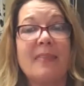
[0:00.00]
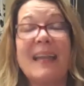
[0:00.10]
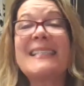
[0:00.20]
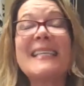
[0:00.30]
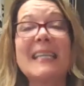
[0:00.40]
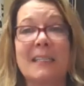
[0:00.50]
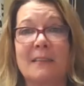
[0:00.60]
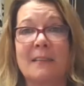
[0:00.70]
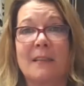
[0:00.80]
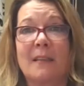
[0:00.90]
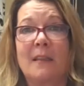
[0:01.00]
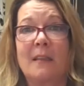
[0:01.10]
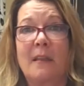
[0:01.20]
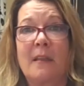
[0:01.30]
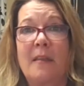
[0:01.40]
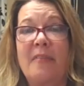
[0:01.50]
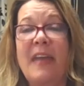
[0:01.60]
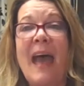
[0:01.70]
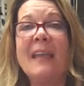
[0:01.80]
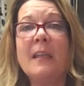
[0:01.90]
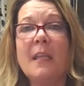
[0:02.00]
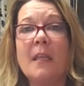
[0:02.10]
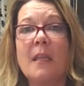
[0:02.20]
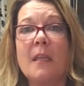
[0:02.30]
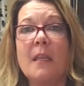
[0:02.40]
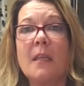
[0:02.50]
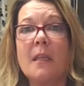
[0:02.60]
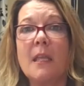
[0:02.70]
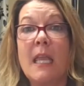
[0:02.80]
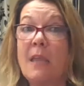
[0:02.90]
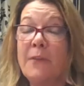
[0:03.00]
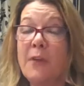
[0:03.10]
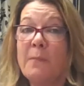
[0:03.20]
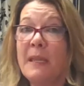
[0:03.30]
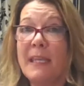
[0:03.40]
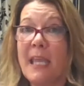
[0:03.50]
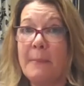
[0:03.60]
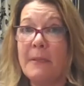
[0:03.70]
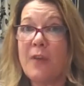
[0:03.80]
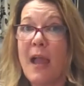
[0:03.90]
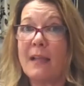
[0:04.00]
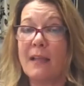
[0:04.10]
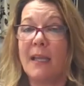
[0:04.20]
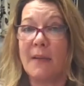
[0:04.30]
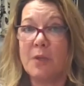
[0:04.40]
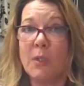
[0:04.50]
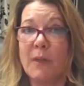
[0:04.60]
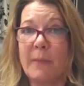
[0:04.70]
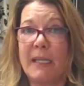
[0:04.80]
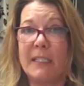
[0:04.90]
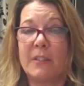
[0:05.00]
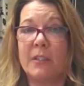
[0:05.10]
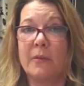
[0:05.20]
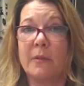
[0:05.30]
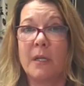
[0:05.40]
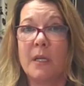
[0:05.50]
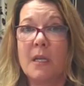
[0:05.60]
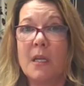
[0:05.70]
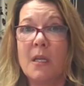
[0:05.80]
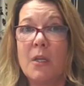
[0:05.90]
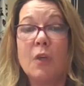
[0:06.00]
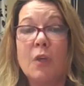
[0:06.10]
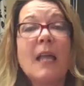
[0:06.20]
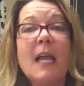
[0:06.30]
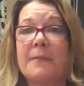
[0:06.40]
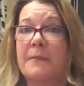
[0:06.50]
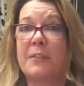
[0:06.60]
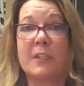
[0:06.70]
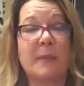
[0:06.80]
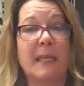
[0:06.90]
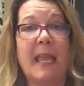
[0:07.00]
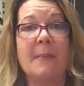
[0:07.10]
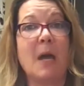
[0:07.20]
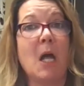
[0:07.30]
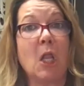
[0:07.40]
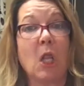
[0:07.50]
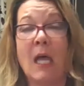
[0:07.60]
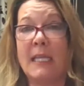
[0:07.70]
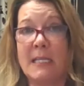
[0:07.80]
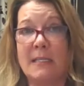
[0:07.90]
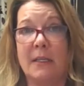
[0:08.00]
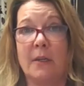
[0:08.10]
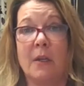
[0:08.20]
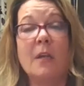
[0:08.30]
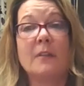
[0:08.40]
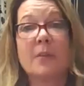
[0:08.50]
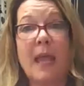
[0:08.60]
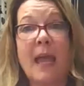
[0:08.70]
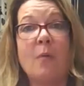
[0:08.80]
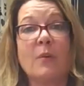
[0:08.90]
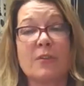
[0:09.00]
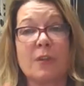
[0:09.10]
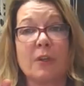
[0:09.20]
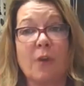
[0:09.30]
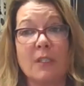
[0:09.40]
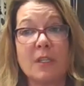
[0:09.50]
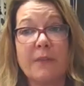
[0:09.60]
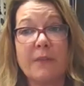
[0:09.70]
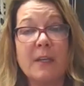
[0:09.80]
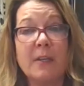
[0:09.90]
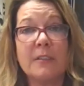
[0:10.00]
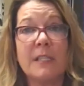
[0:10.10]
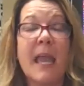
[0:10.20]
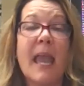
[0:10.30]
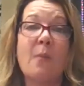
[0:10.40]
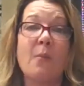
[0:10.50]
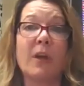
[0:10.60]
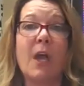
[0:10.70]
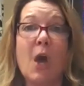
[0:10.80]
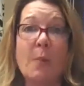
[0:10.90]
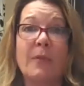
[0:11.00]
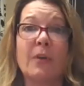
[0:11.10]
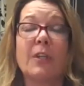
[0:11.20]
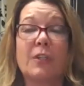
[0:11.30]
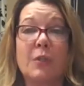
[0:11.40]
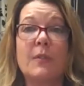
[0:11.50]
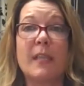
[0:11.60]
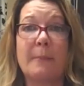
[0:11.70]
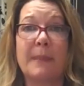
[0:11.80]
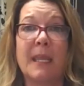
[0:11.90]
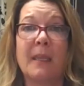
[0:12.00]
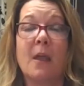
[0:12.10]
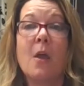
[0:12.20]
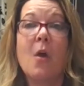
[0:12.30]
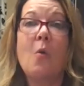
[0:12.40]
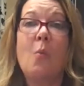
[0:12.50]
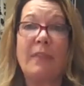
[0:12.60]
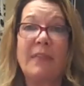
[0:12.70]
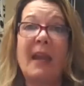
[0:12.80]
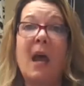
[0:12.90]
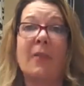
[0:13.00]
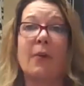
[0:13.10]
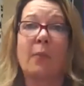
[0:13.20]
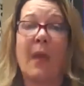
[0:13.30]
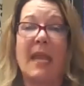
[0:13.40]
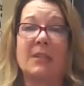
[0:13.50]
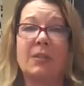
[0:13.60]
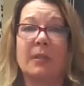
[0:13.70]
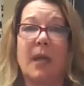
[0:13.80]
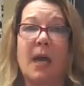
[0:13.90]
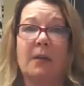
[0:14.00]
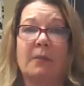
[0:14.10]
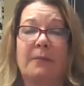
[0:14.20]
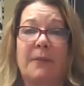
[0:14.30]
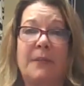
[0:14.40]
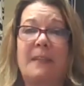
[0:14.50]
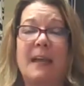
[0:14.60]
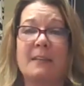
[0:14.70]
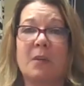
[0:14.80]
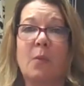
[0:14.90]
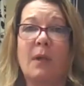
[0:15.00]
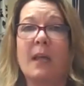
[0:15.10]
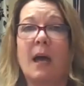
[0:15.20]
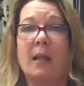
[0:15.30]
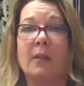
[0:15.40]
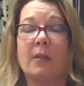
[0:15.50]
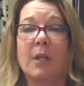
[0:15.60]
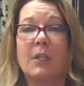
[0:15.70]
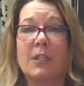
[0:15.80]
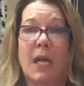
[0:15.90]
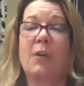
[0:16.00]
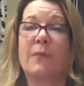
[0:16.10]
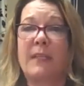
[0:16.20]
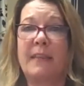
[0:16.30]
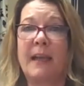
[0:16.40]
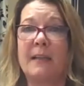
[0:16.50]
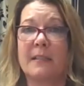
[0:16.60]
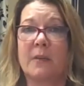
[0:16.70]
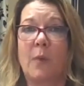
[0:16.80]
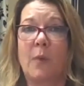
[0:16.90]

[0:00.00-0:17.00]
That's it. That, if you've been keeping track, like I've told everybody to, your life just became a lot easier. So now we're just going to cross our fingers and we're going to hope they're going to do something with that other range of $50,001 to $150,000.